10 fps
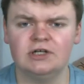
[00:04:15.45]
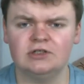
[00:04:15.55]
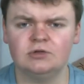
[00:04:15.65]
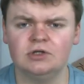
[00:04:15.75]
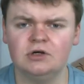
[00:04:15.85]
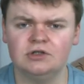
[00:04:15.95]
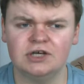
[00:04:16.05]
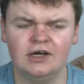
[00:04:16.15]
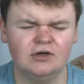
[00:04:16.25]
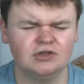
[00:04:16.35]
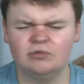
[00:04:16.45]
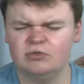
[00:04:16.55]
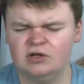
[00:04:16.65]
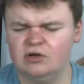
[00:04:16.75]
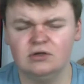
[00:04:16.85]
That's what they all say, or
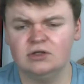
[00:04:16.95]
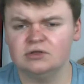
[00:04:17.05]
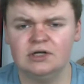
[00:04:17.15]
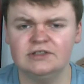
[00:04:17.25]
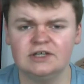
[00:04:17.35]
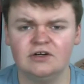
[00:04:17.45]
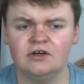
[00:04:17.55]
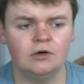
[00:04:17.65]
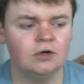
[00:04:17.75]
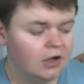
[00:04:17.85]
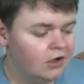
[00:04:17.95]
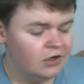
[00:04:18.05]
something along those lines. I don't know.